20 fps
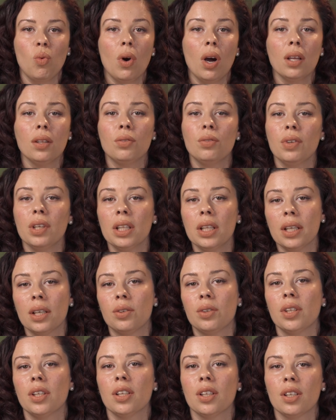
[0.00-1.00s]
One really
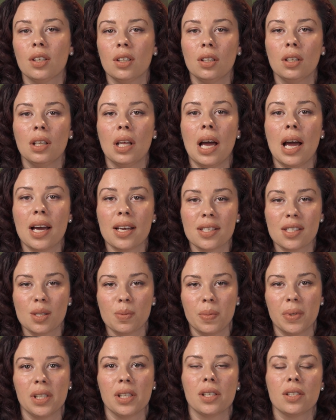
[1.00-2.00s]
critical
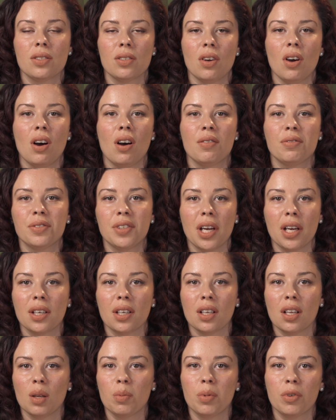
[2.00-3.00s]
aspect of
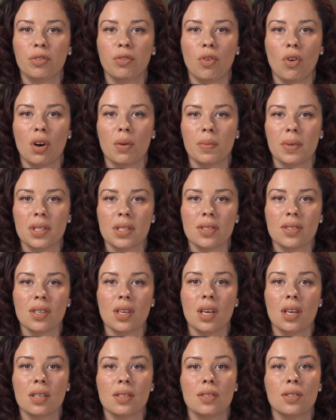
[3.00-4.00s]
technical performance
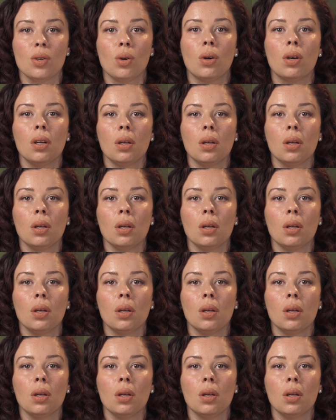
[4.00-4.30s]
is your